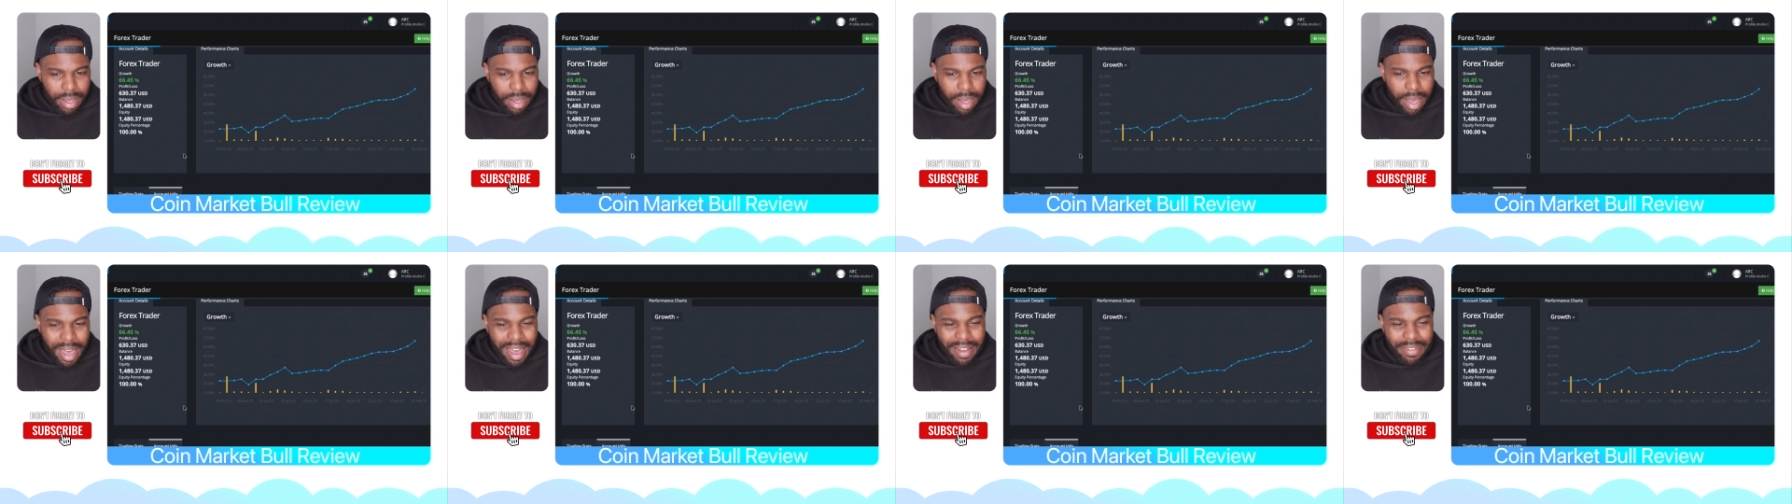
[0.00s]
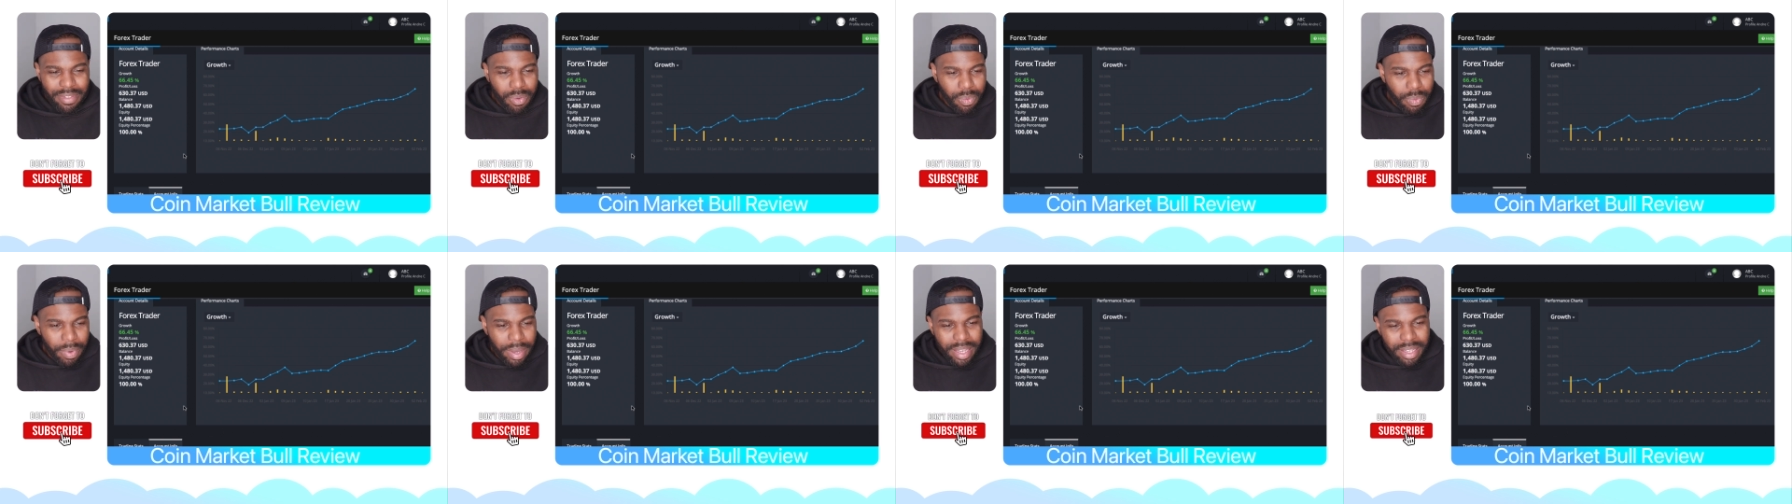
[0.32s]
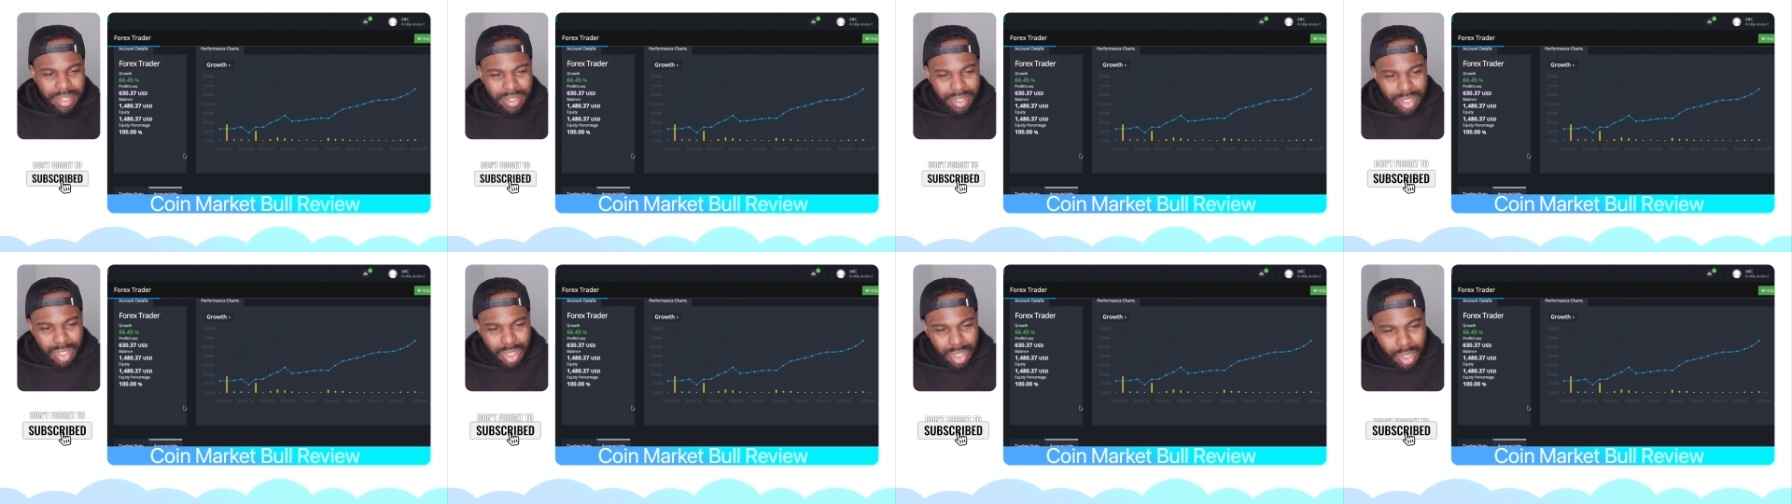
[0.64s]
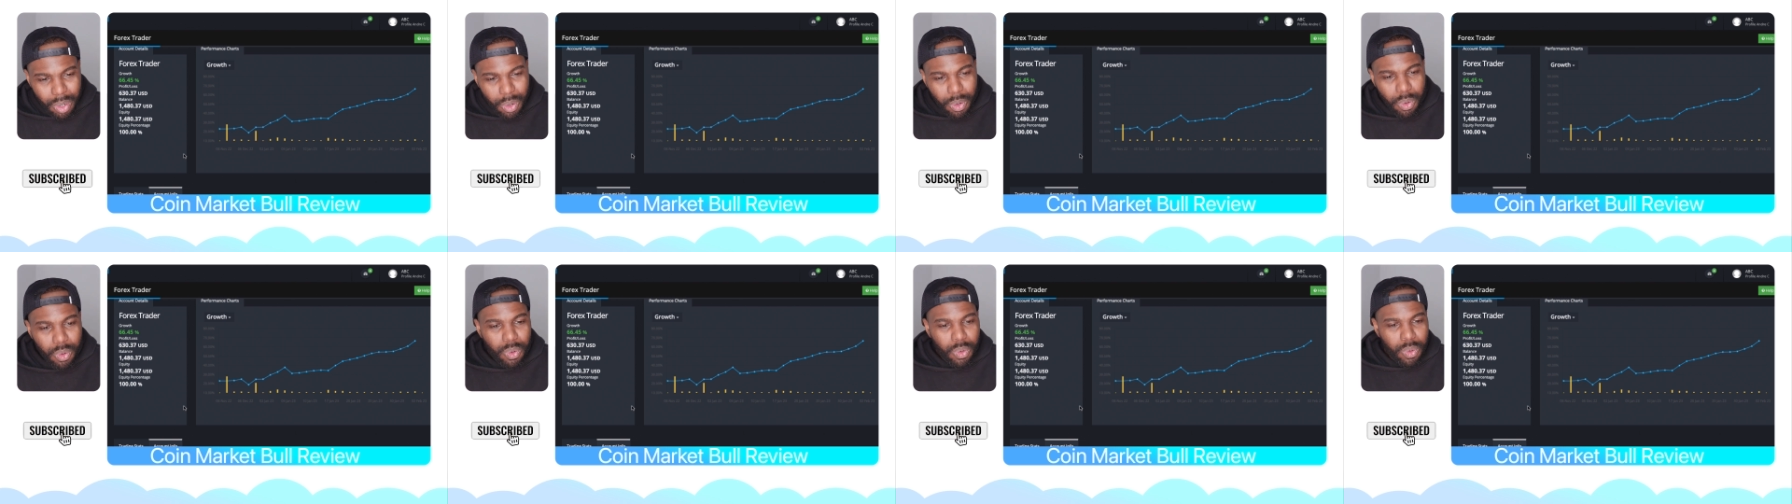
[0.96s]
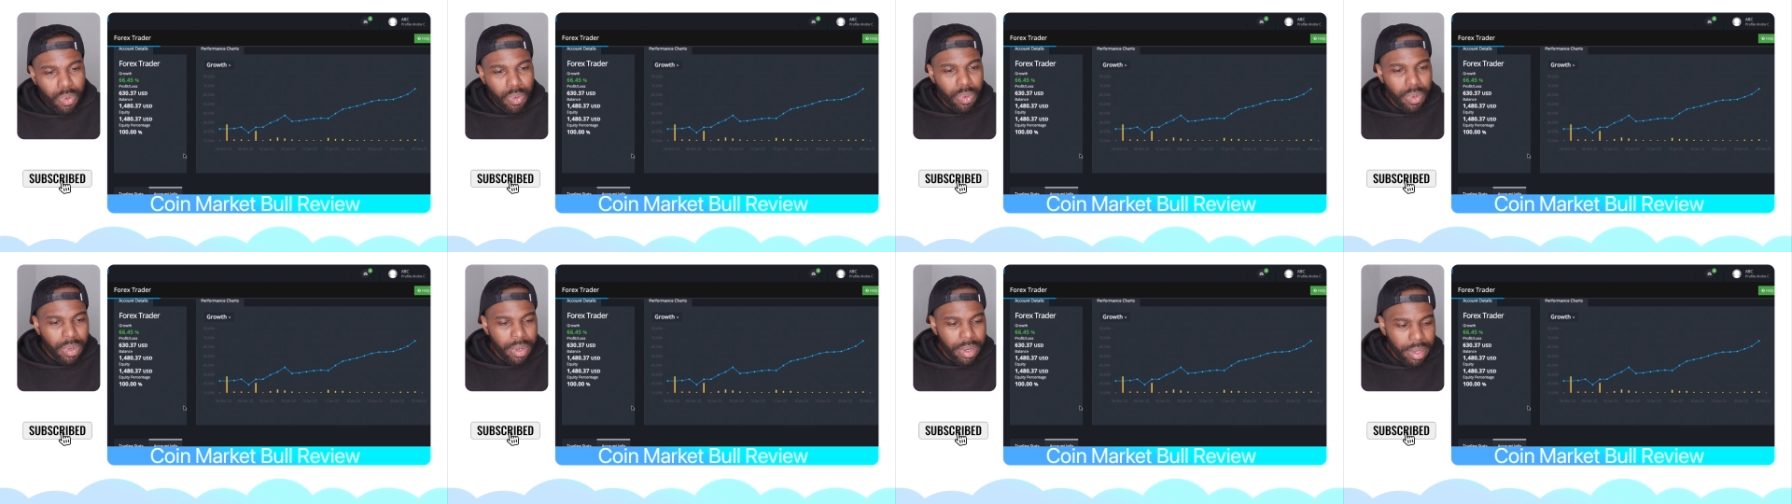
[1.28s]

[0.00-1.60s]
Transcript: I have to wait two